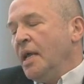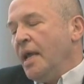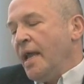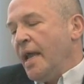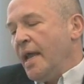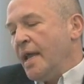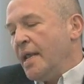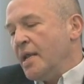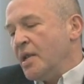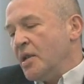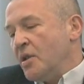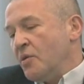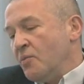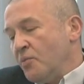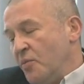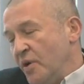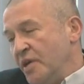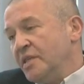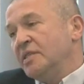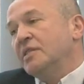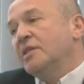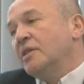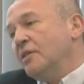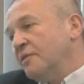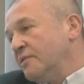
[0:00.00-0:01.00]
in
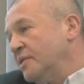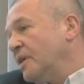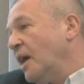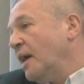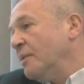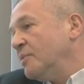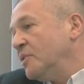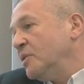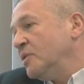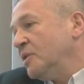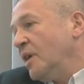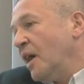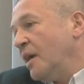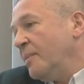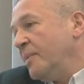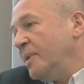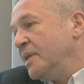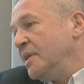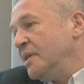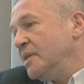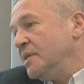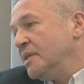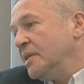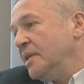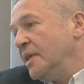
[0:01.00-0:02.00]
risk of type two
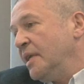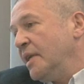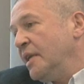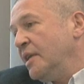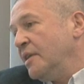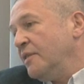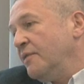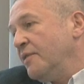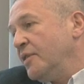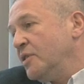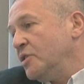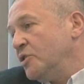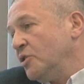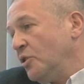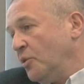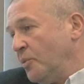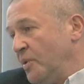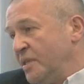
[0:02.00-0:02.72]
diabetes in an individual,